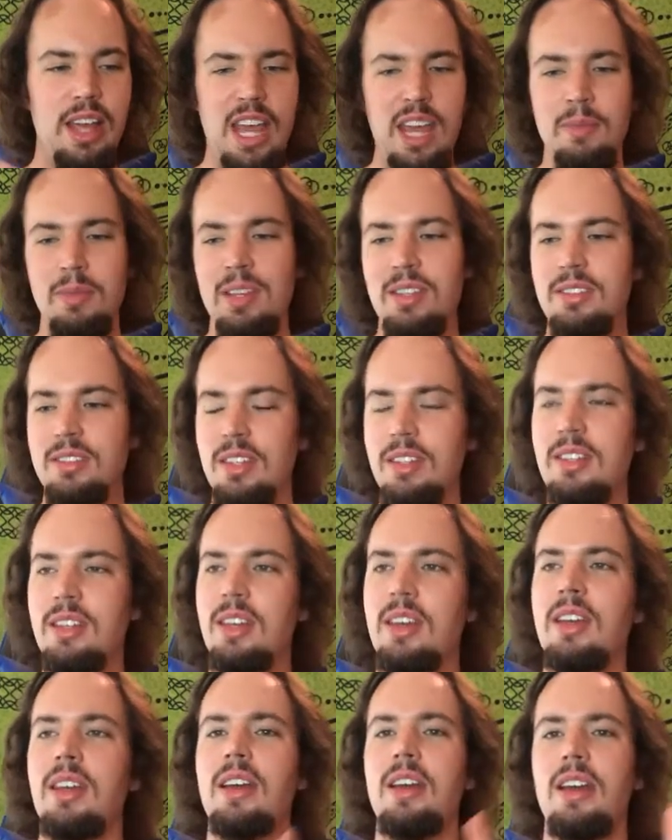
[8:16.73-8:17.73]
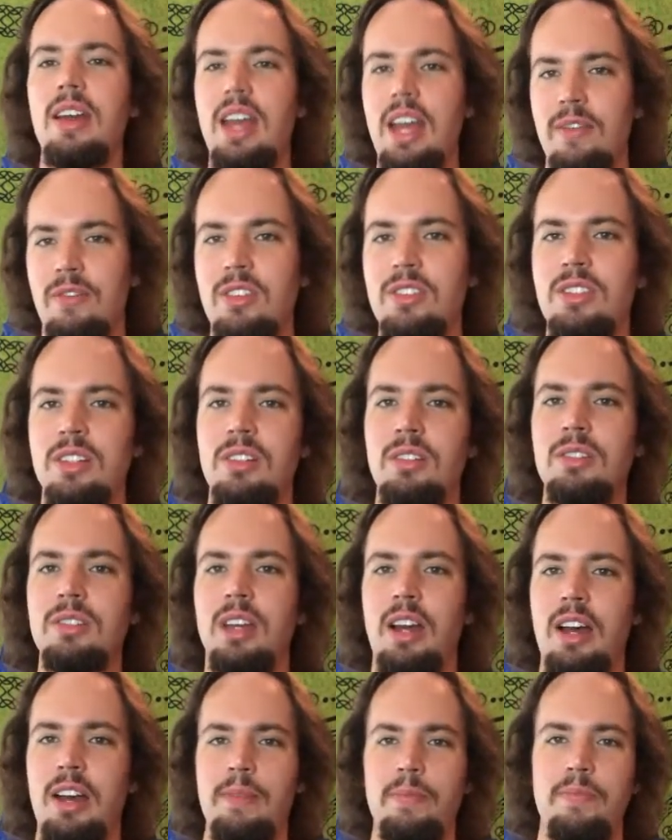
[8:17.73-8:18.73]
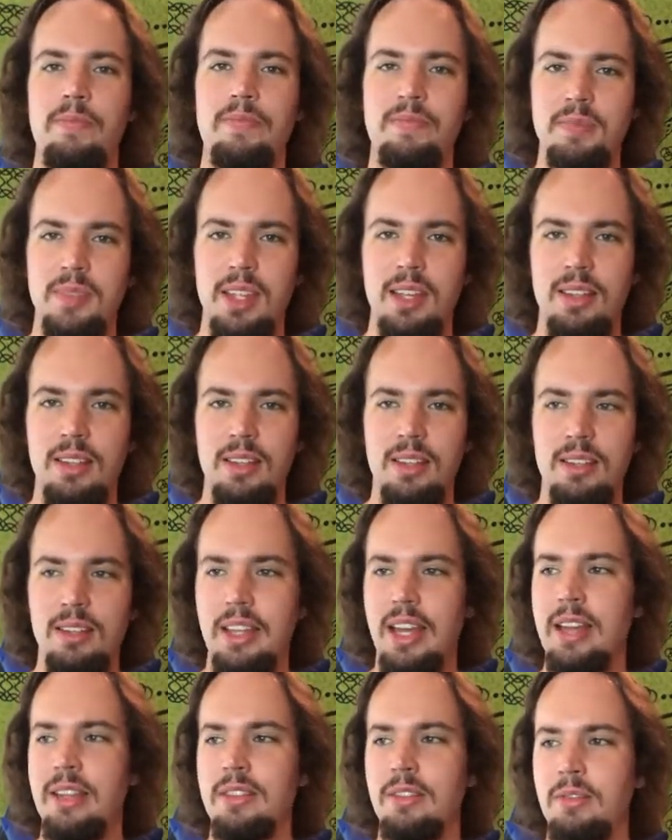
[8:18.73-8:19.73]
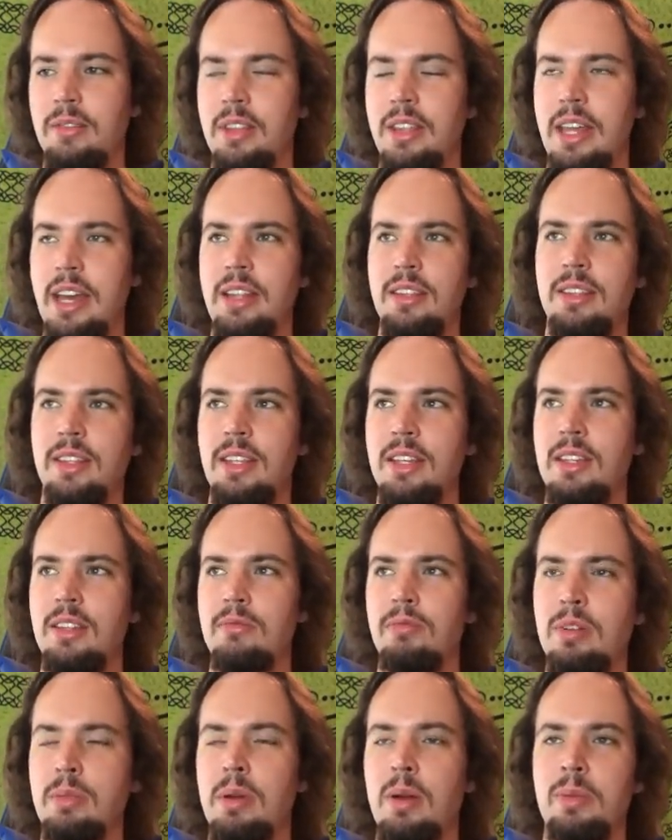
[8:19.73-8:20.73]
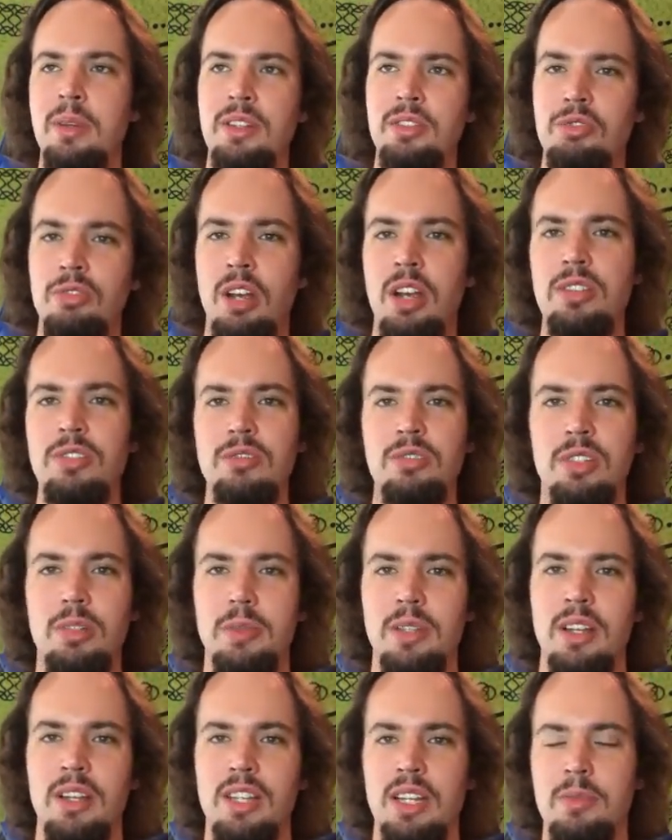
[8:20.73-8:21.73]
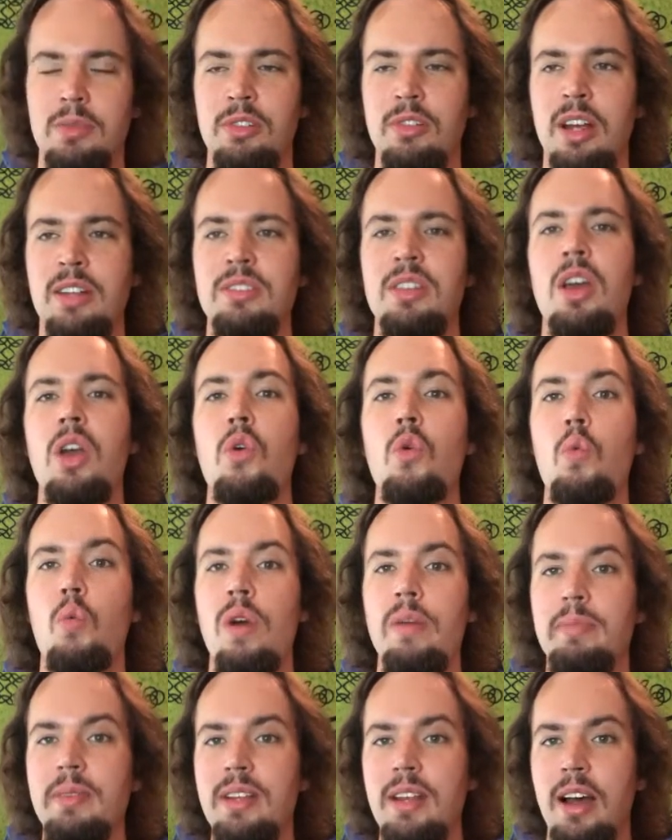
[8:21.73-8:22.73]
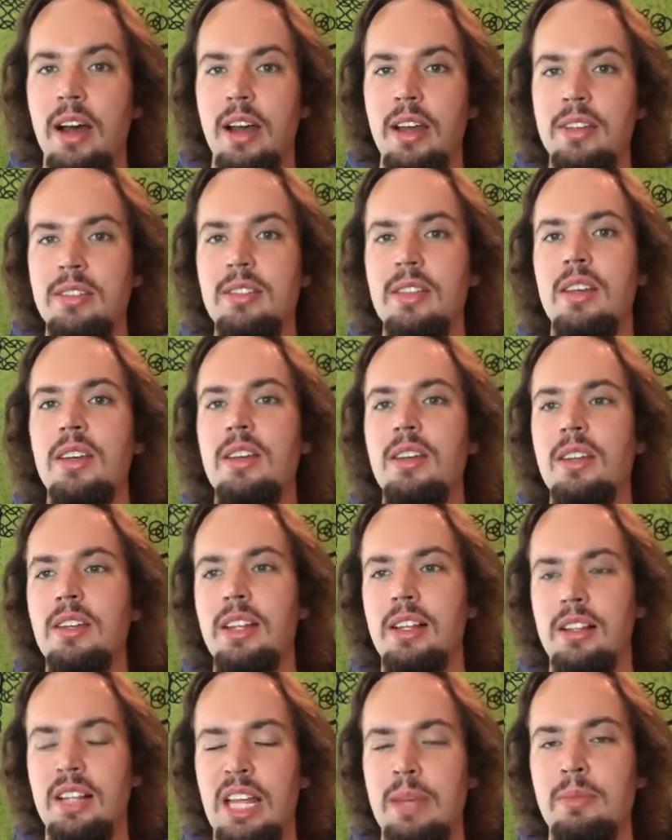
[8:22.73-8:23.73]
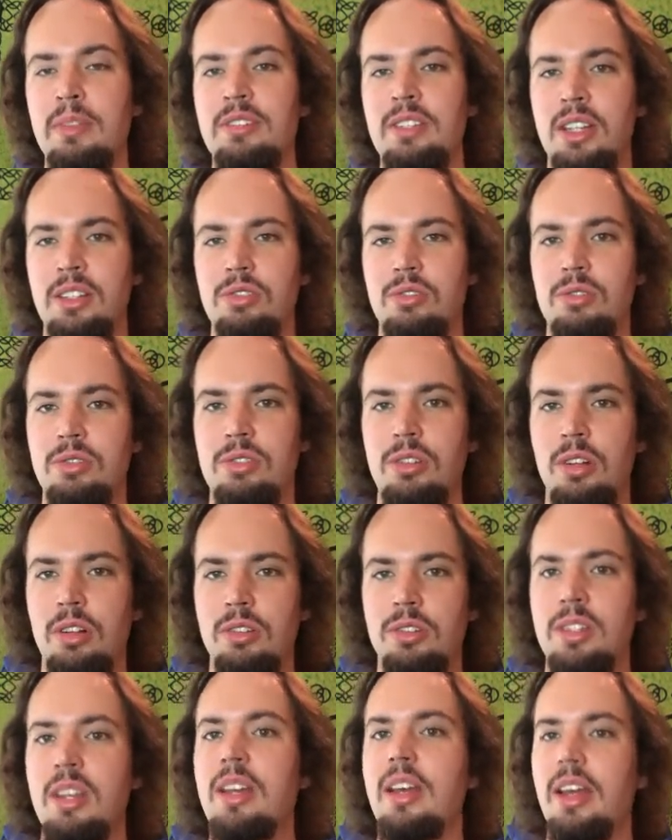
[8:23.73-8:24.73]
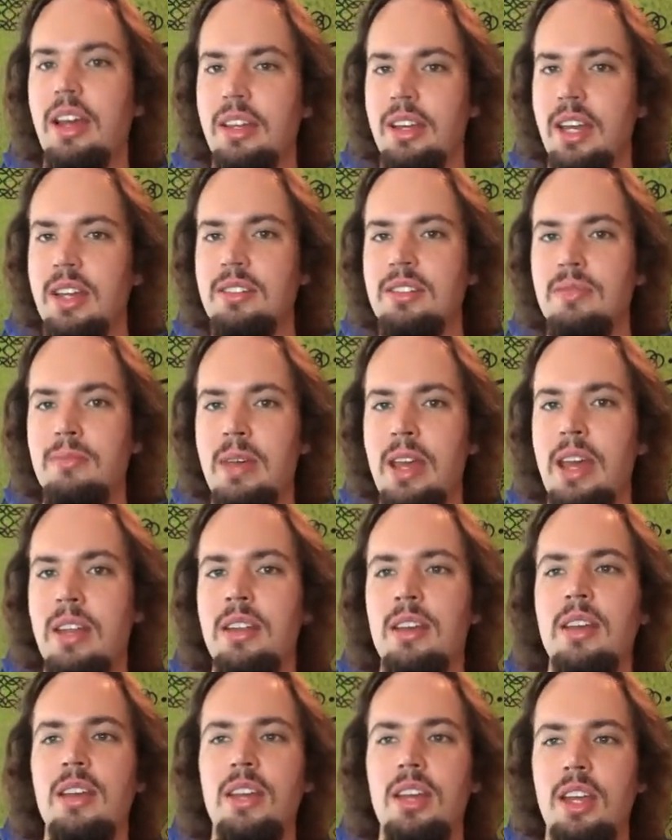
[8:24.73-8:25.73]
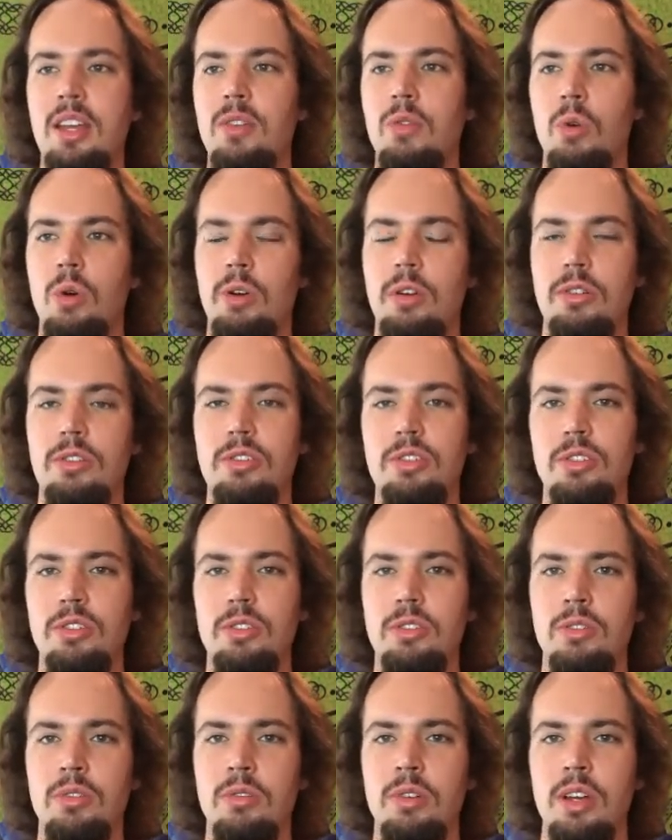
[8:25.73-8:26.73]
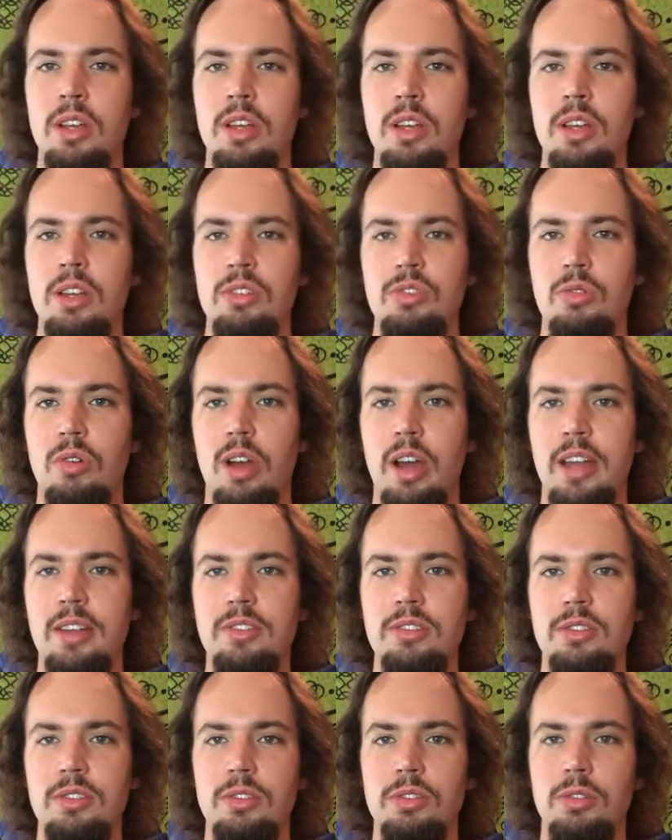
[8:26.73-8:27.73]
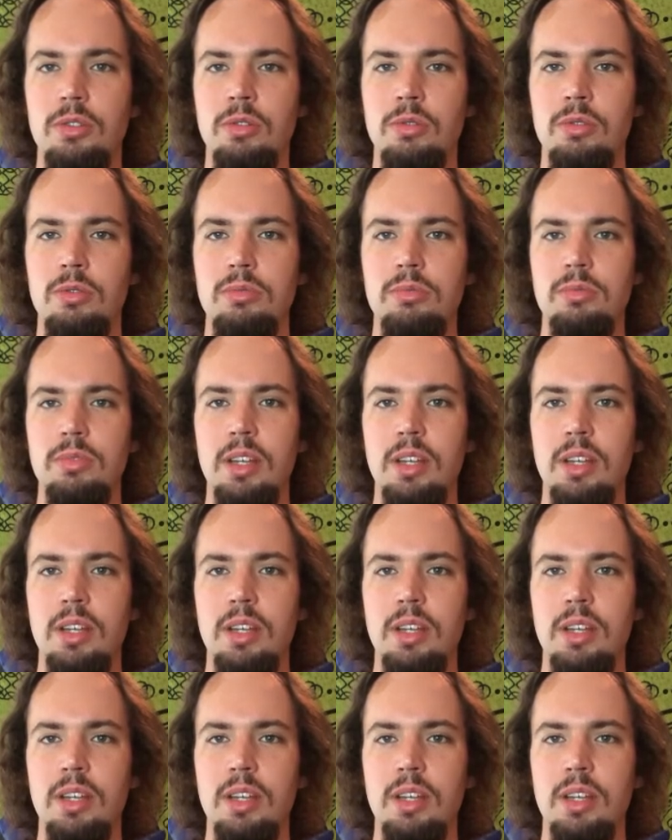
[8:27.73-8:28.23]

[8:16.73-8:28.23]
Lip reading: A, B, C, D every single time. That the Republicans try and do something and Democrats weaponize the claim of sexual assault against men in order to try to